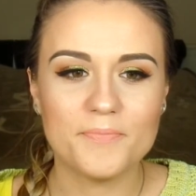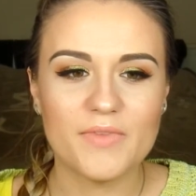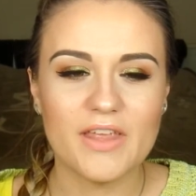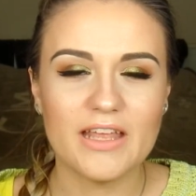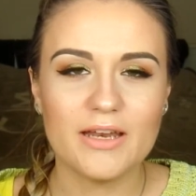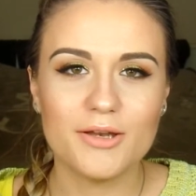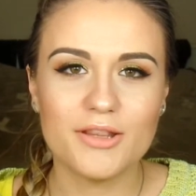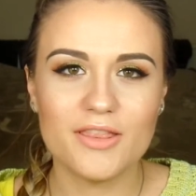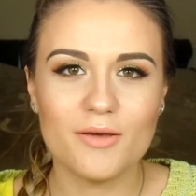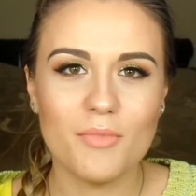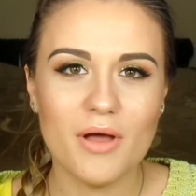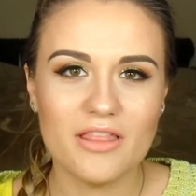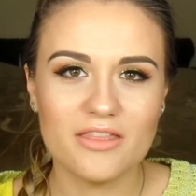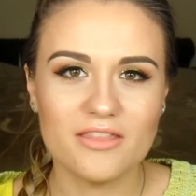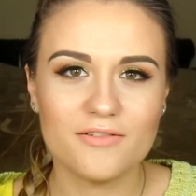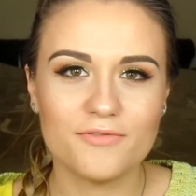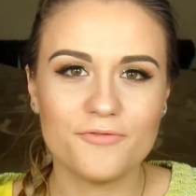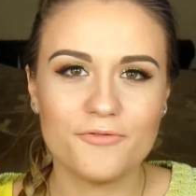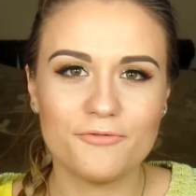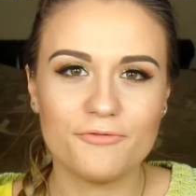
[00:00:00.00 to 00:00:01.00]
in the
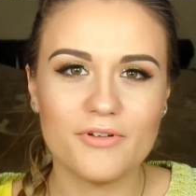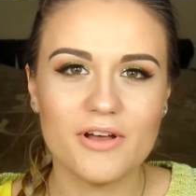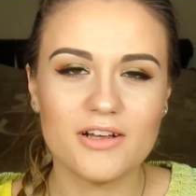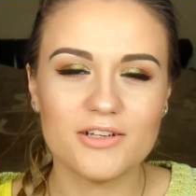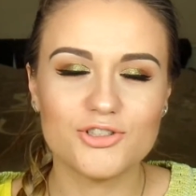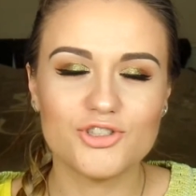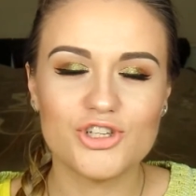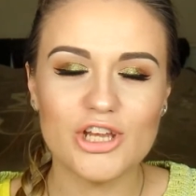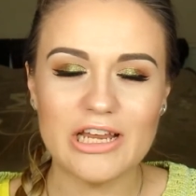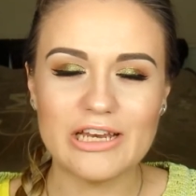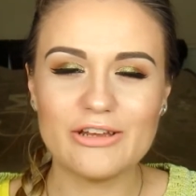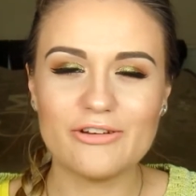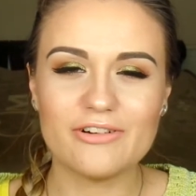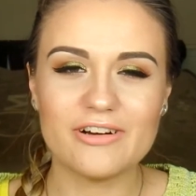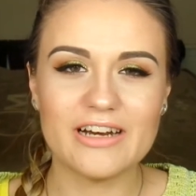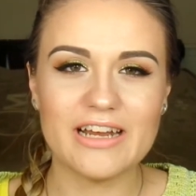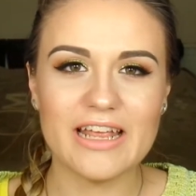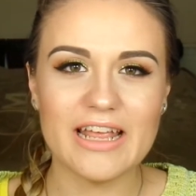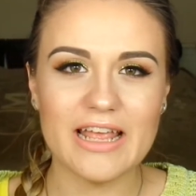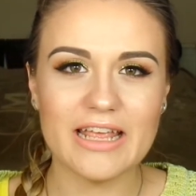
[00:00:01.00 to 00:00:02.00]
month of
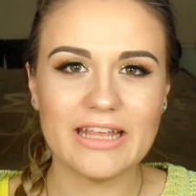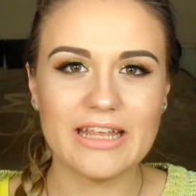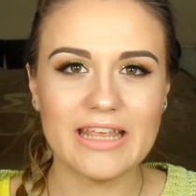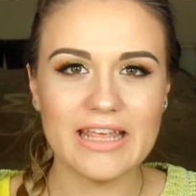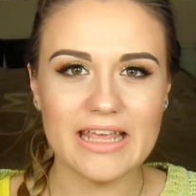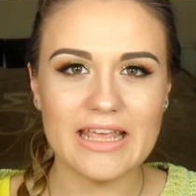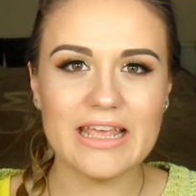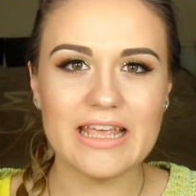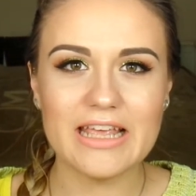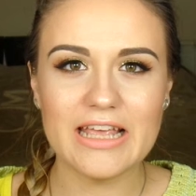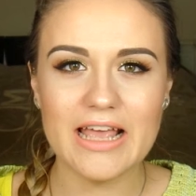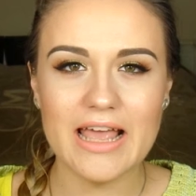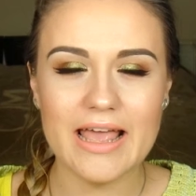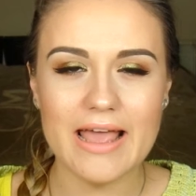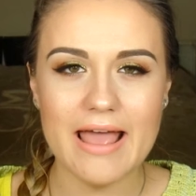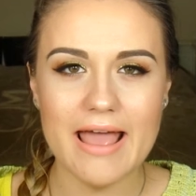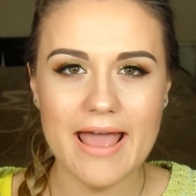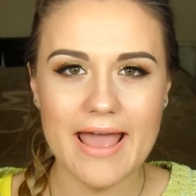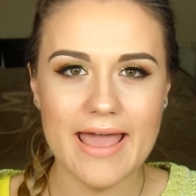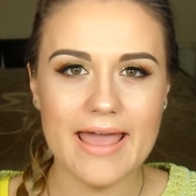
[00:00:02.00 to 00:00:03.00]
January, he
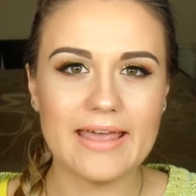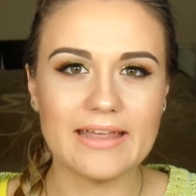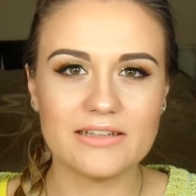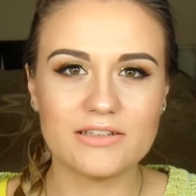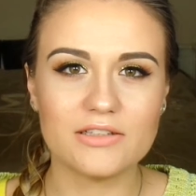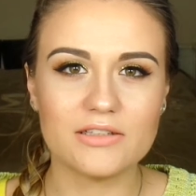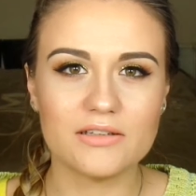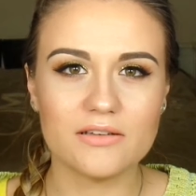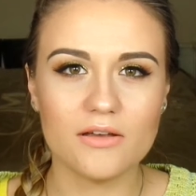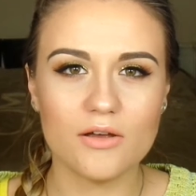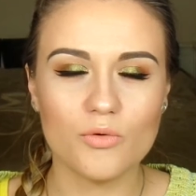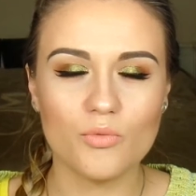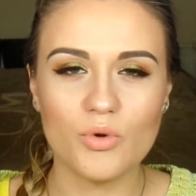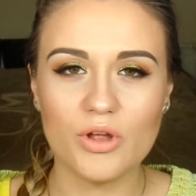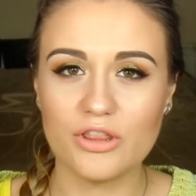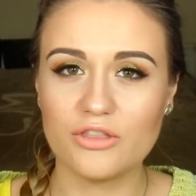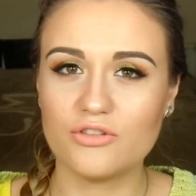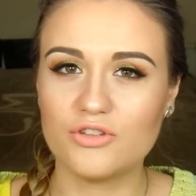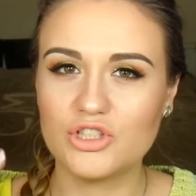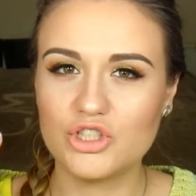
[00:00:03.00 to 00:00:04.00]
ate
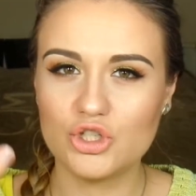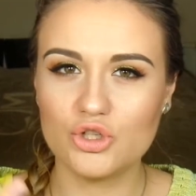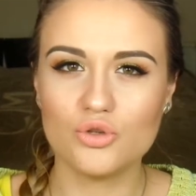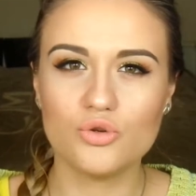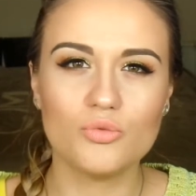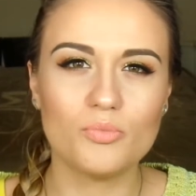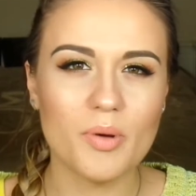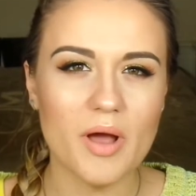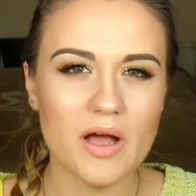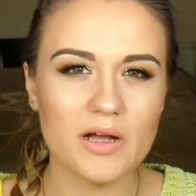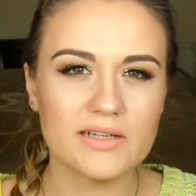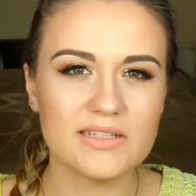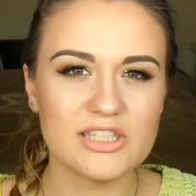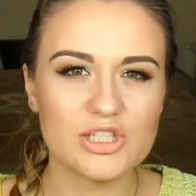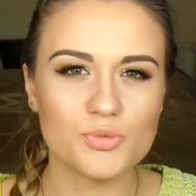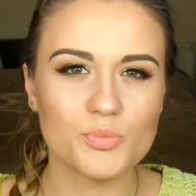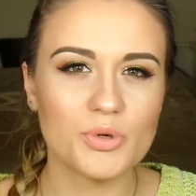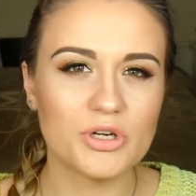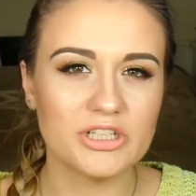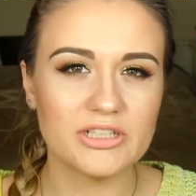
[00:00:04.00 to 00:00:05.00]
with
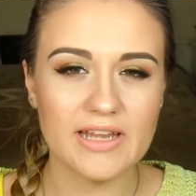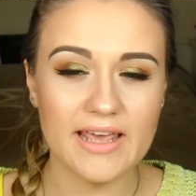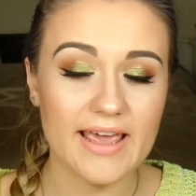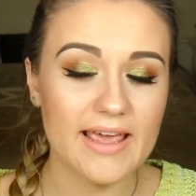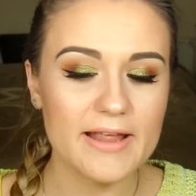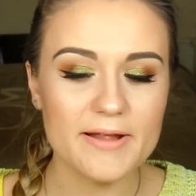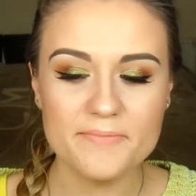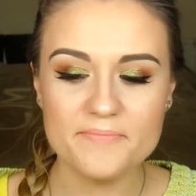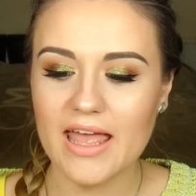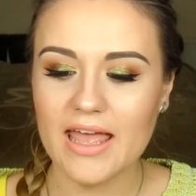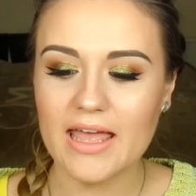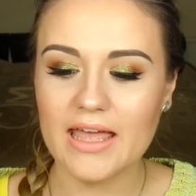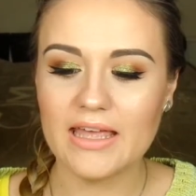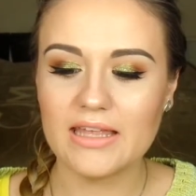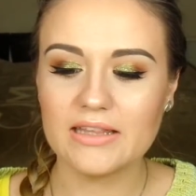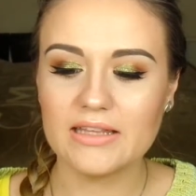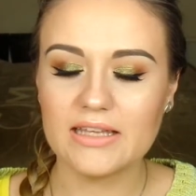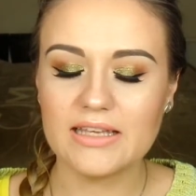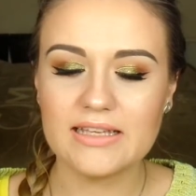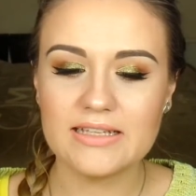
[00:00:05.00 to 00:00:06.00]
$2 per day,
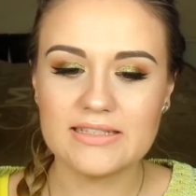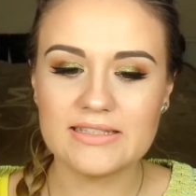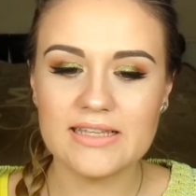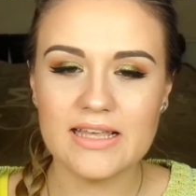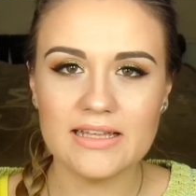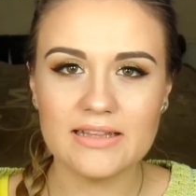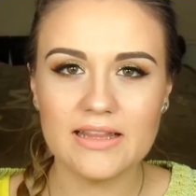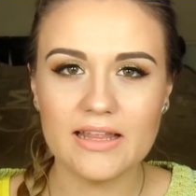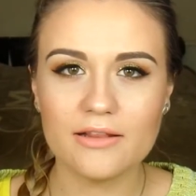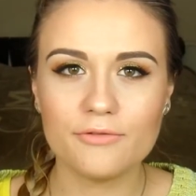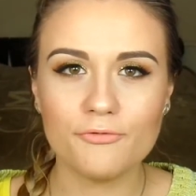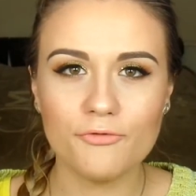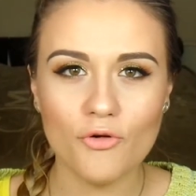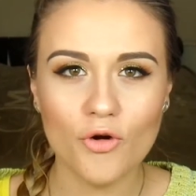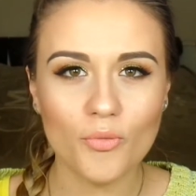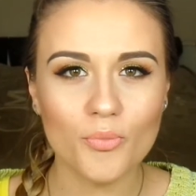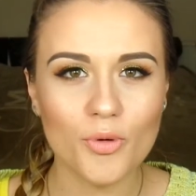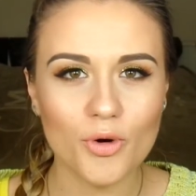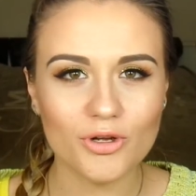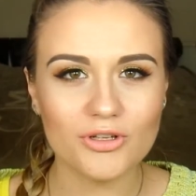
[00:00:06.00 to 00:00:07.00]
and he said that
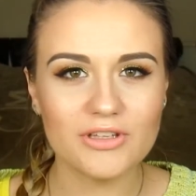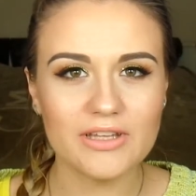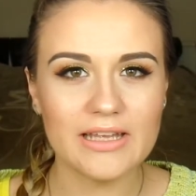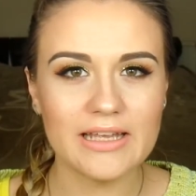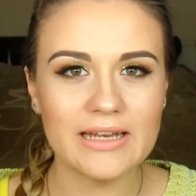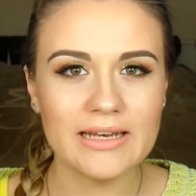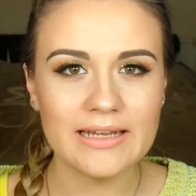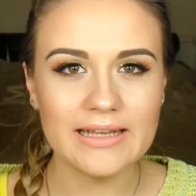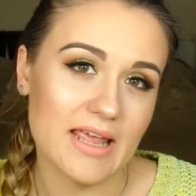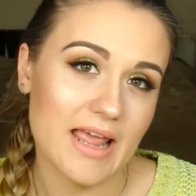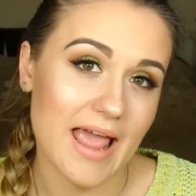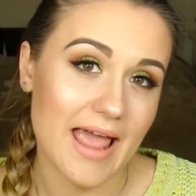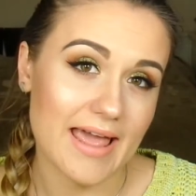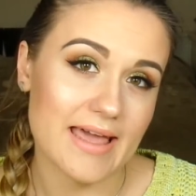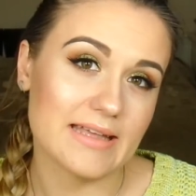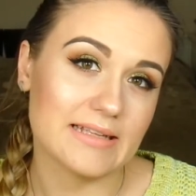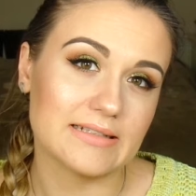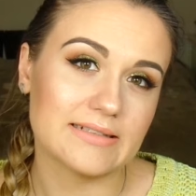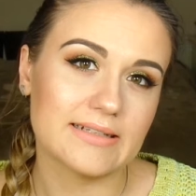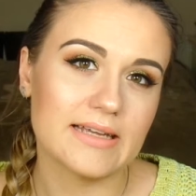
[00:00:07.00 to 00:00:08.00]
for protein he
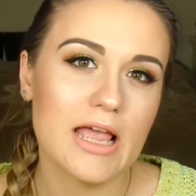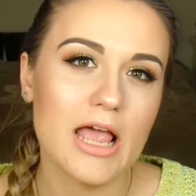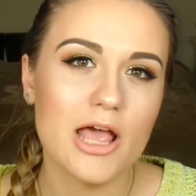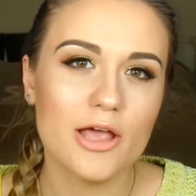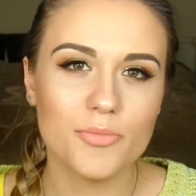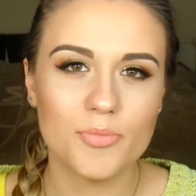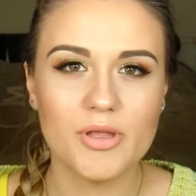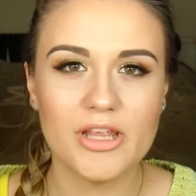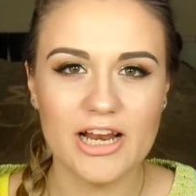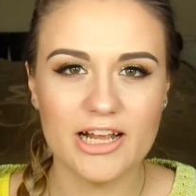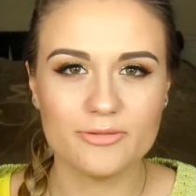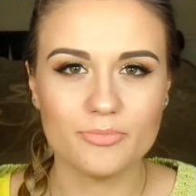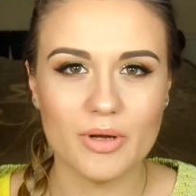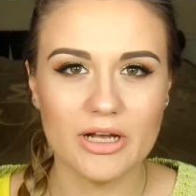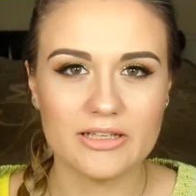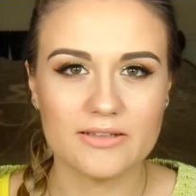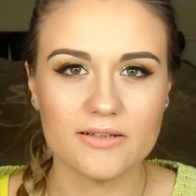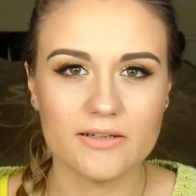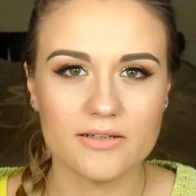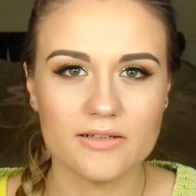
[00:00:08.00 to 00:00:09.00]
ate peanut
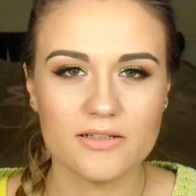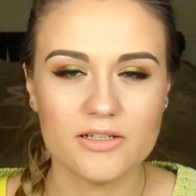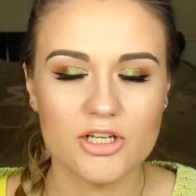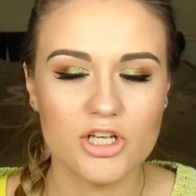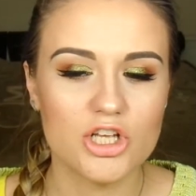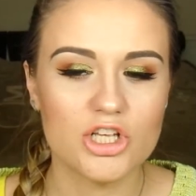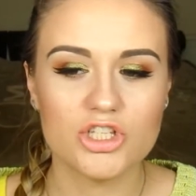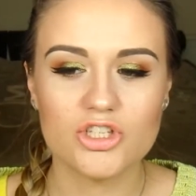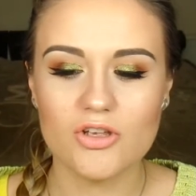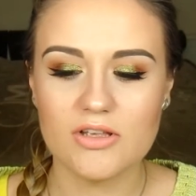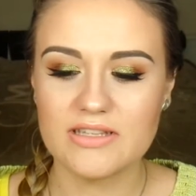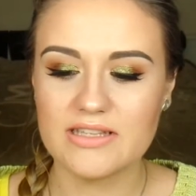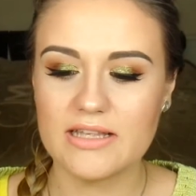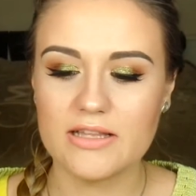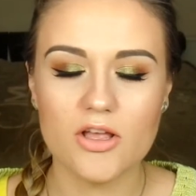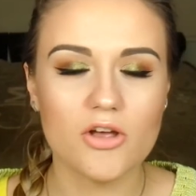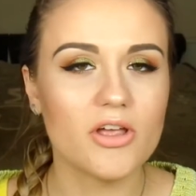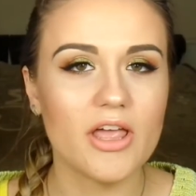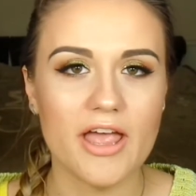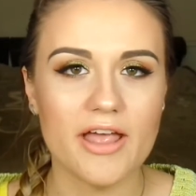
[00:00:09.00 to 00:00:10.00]
butter. So I
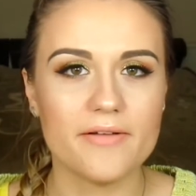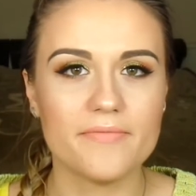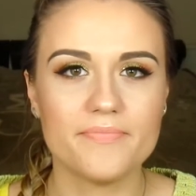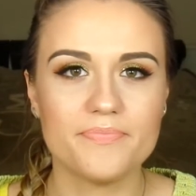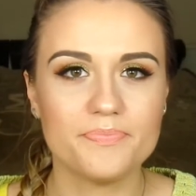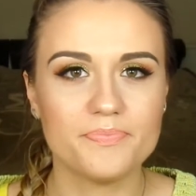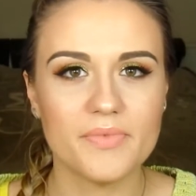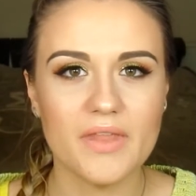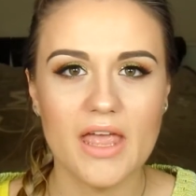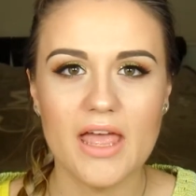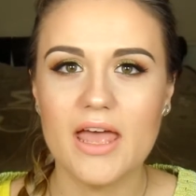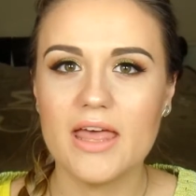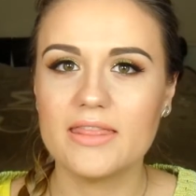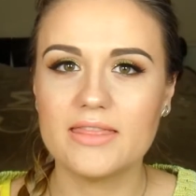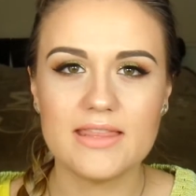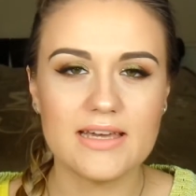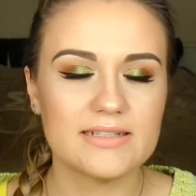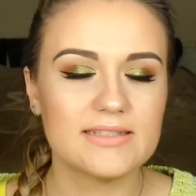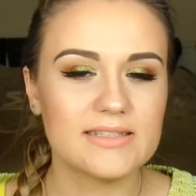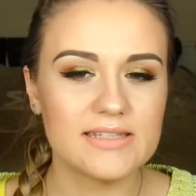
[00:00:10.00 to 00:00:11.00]
said, okay,
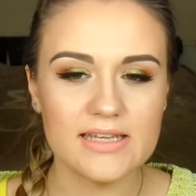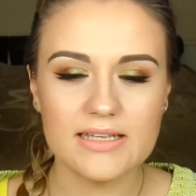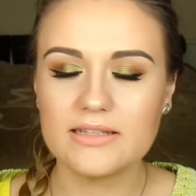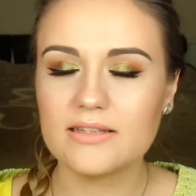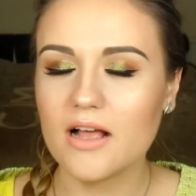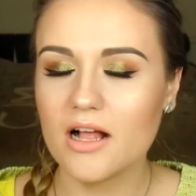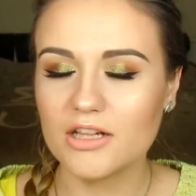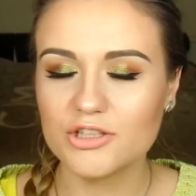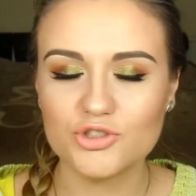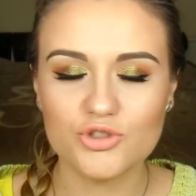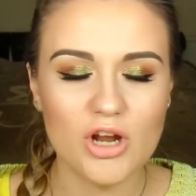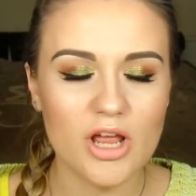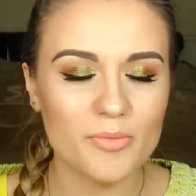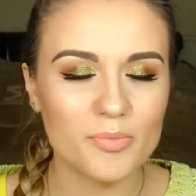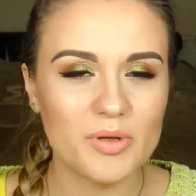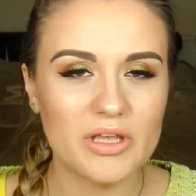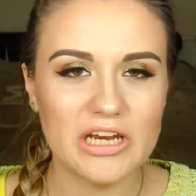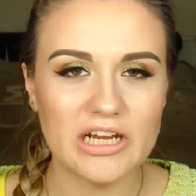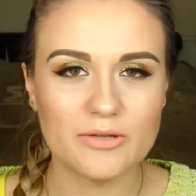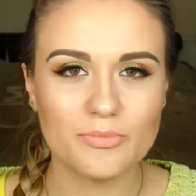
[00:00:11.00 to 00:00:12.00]
that's it, I'll try
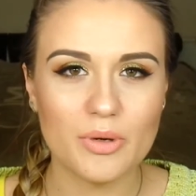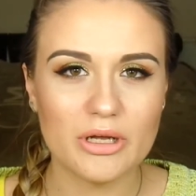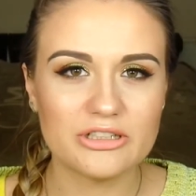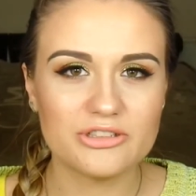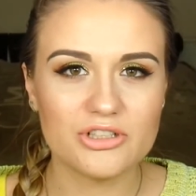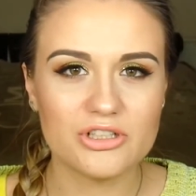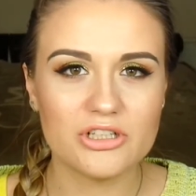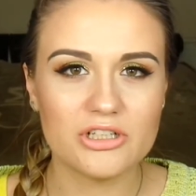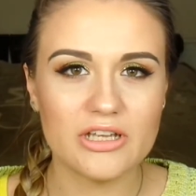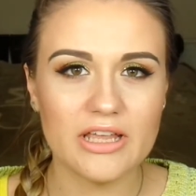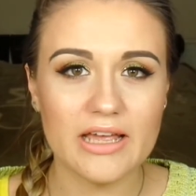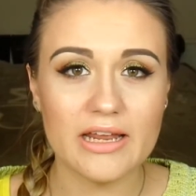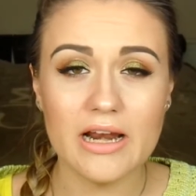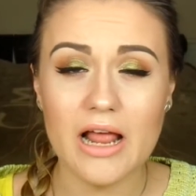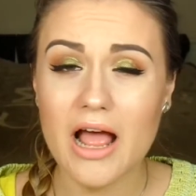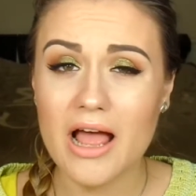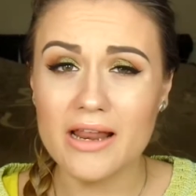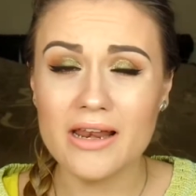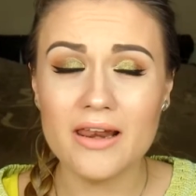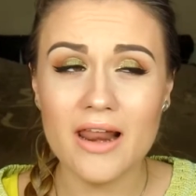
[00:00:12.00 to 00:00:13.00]
peanut butter
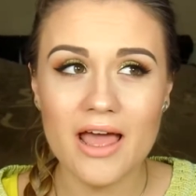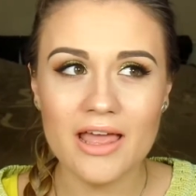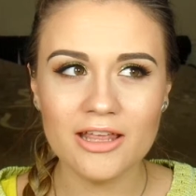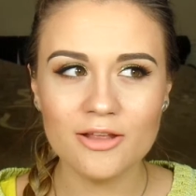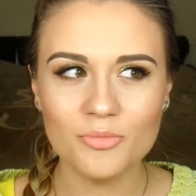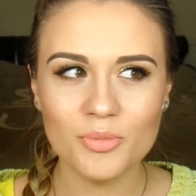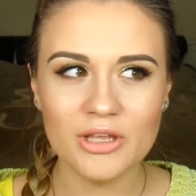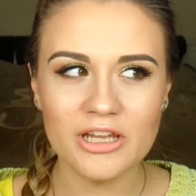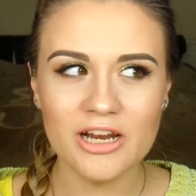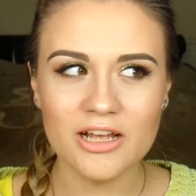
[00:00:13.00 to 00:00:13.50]
again. I liked